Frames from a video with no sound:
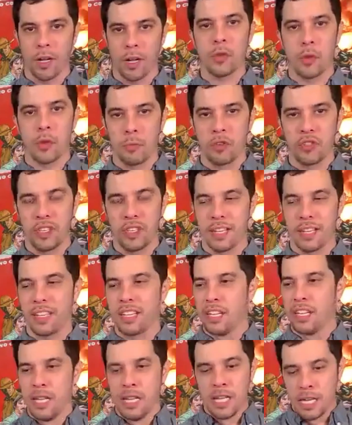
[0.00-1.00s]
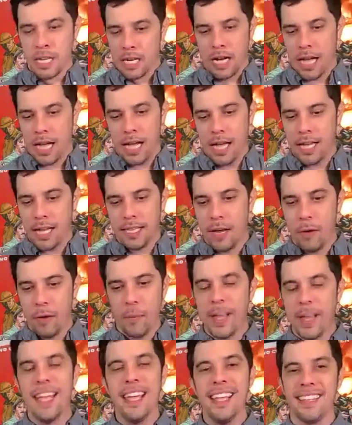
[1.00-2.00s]
So I'm just like, I can't
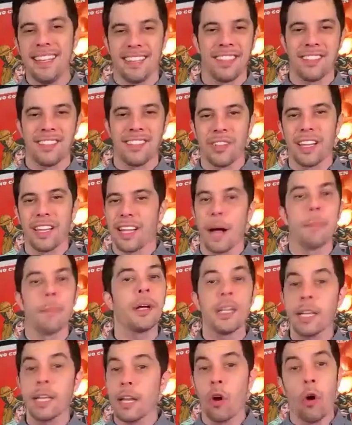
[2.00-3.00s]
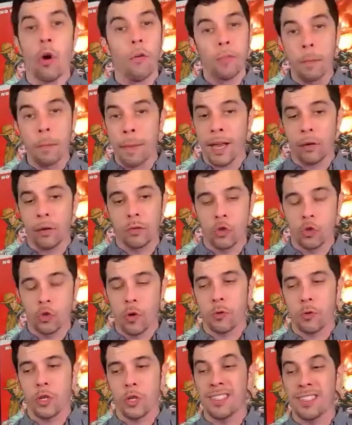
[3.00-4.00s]
wait. So like I'm gonna get all of the panel
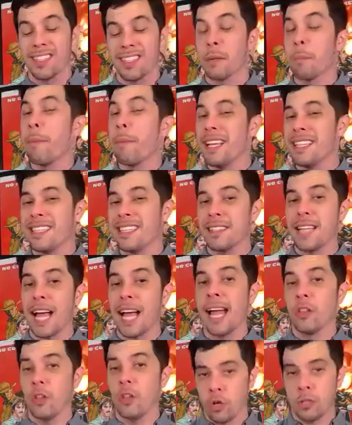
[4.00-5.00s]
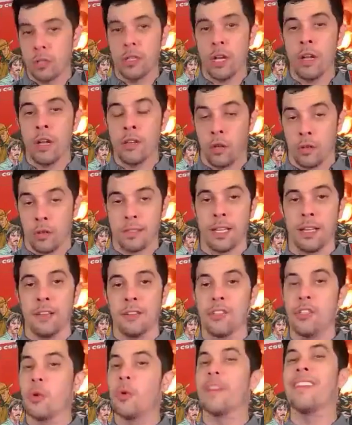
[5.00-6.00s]
descriptions, like basic dialogue done, and I'll send it
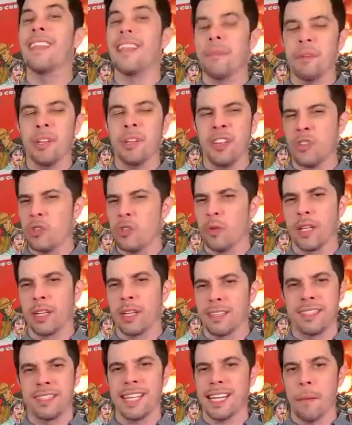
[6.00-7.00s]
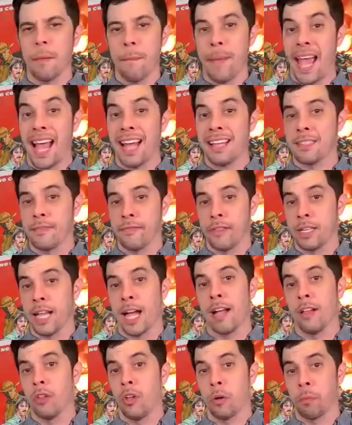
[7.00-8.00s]
to you, and then I'm gonna do like a second pass of the
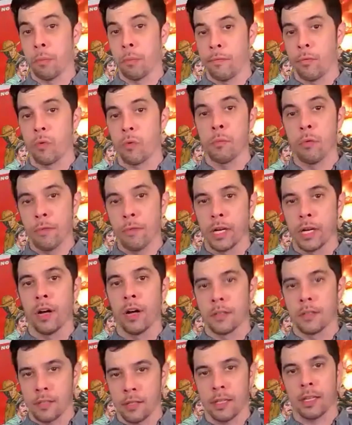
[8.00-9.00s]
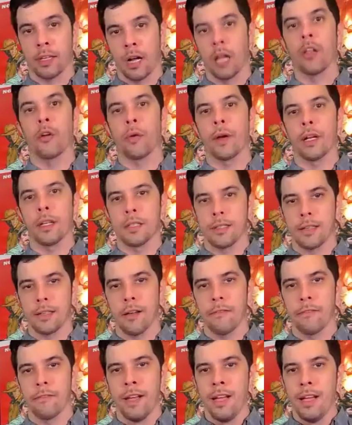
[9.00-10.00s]
dialogue before moving on to like coloring and stuff.
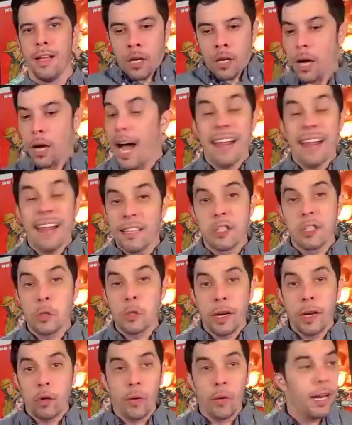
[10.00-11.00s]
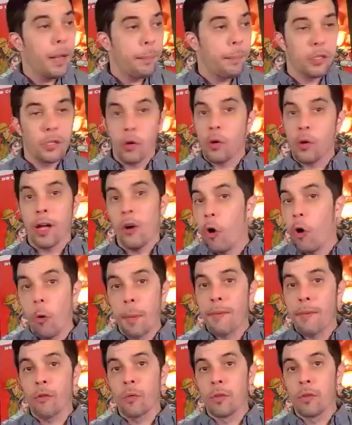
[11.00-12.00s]
I think this has been a great episode. I hope
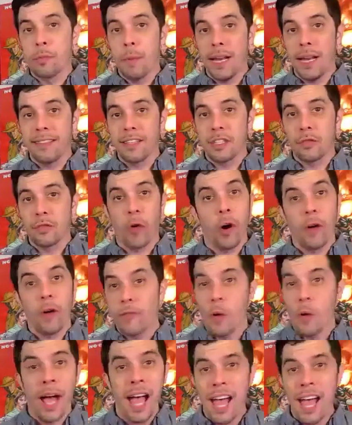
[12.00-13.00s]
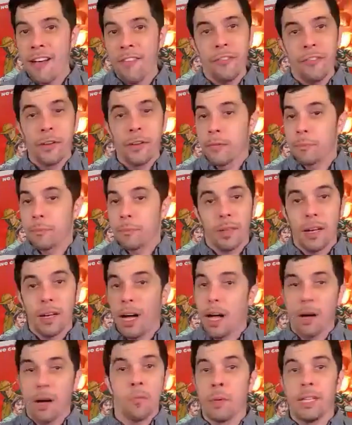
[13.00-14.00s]
everyone's made it this far. If you have,
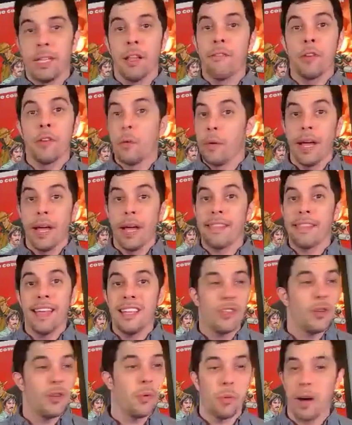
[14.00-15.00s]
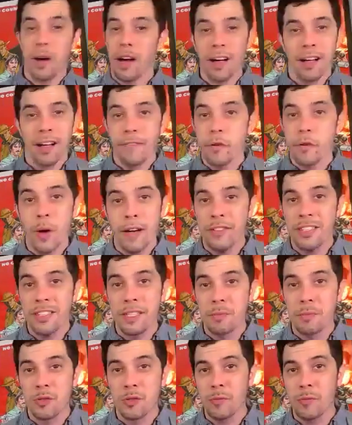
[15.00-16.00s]
we love you and thank you. If you haven't
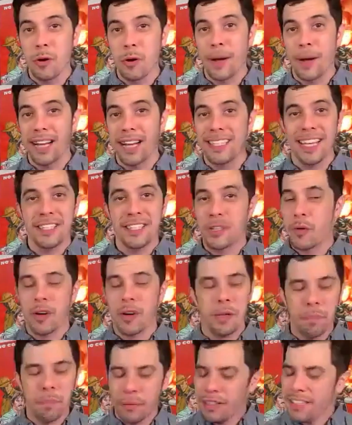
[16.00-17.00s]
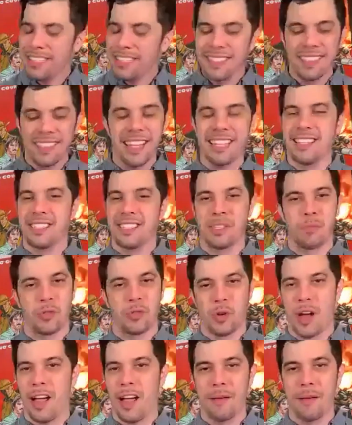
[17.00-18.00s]
subscribed to our podcast already, please like and
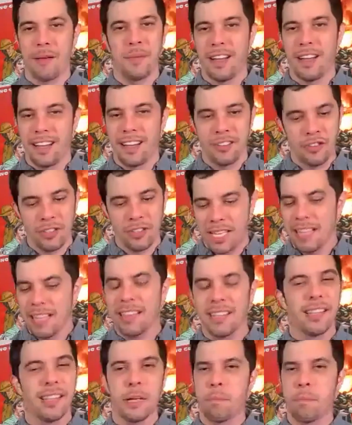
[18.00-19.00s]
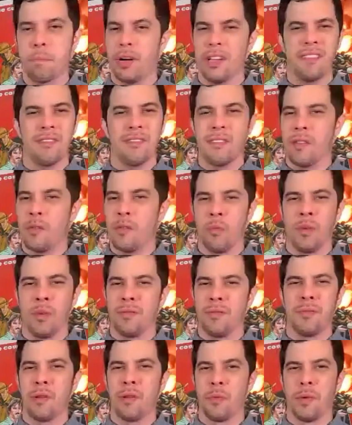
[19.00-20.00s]
subscribe. Just hit the like button.
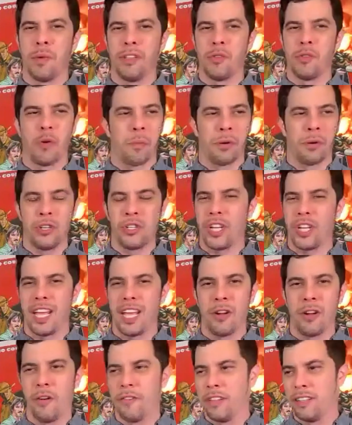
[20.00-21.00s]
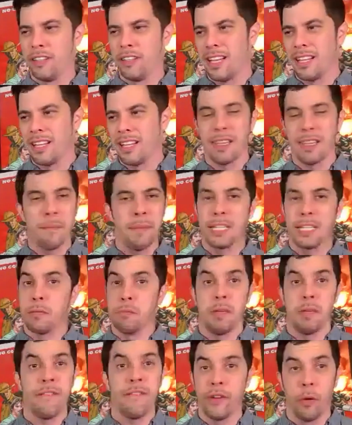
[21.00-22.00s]
We really do appreciate all of the likes. It makes
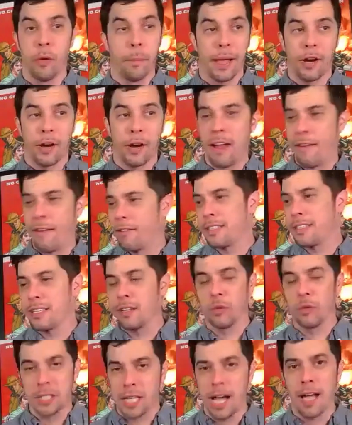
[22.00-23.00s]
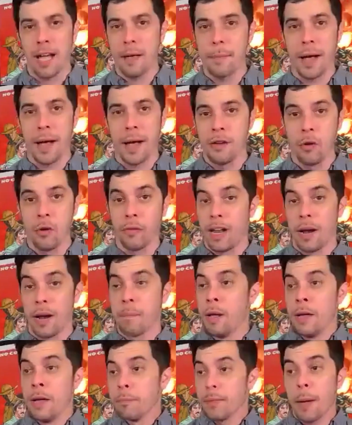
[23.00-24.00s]
me feel better every single time. I know that I'm
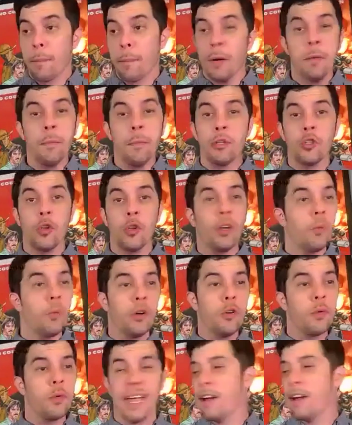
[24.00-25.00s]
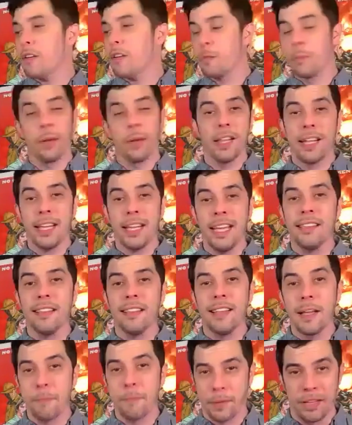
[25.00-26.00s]
pretty much the only one who cares, but like hit the
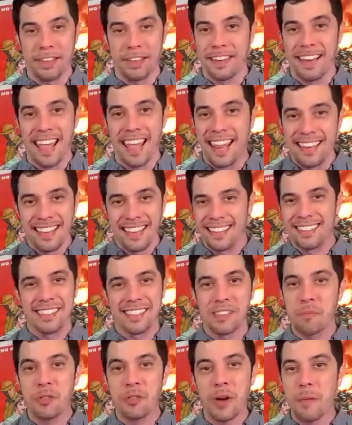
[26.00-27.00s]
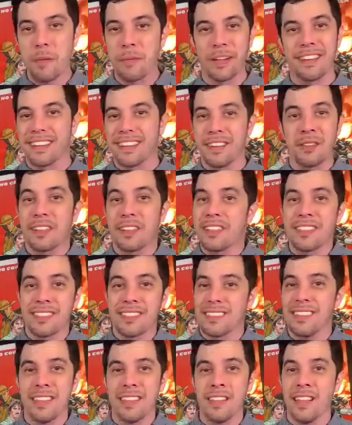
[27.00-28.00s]
like button and hit the subscribe button because
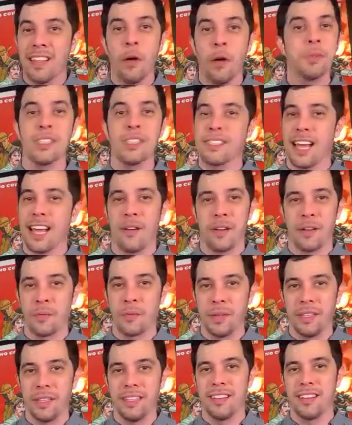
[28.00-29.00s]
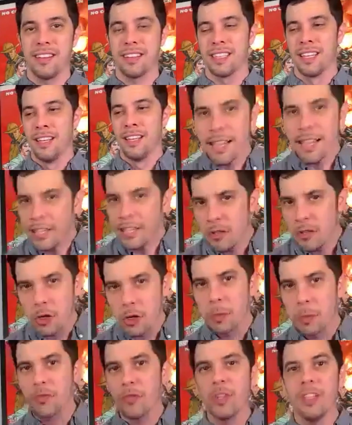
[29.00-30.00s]
it helps us out. It really does. Thank you so
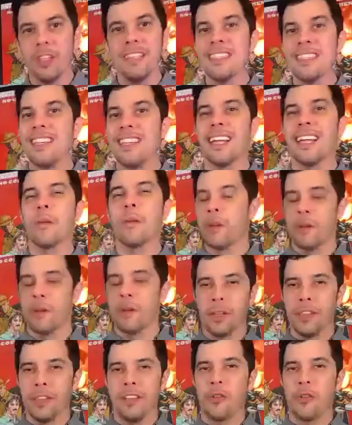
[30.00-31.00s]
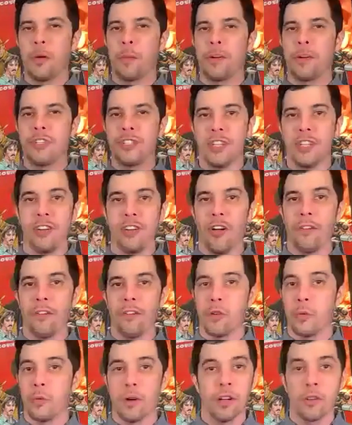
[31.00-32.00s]
much for listening. We really do appreciate all of
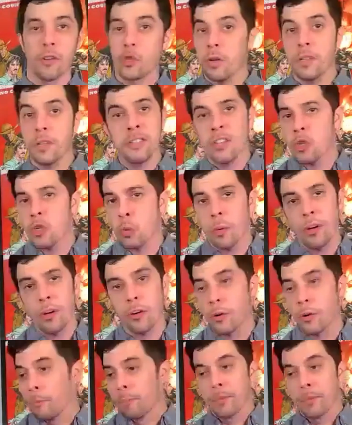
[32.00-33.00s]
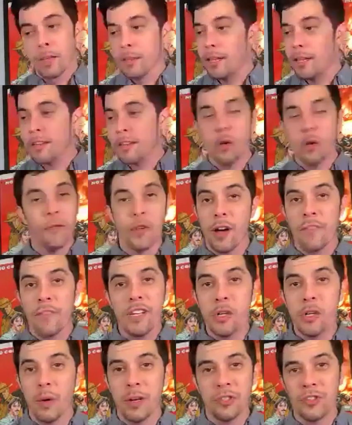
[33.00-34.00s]
you. Join us on Twitter. Let us know if you have any
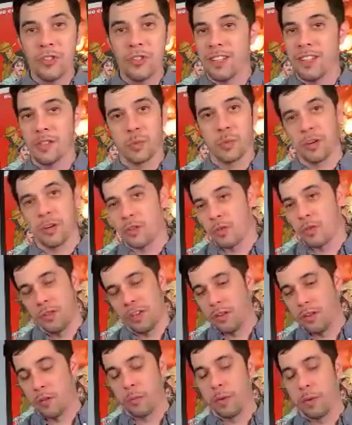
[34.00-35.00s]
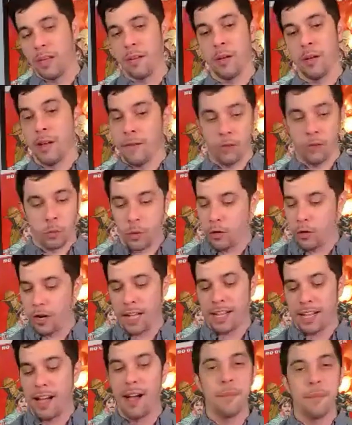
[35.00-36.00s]
questions. We have
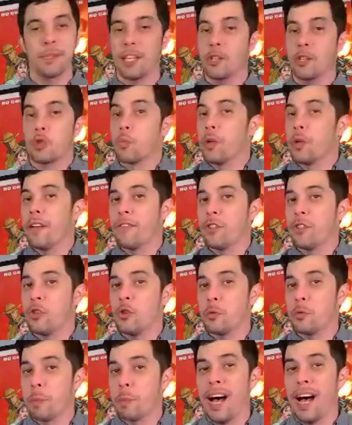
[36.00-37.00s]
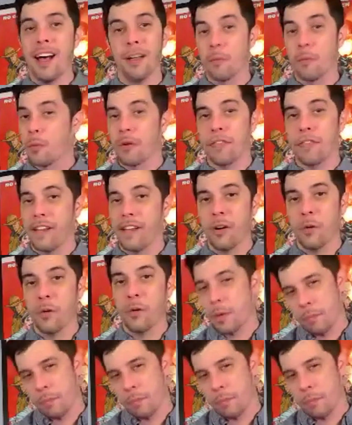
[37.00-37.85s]
twitter.com/wehaveissuespod, and we're there.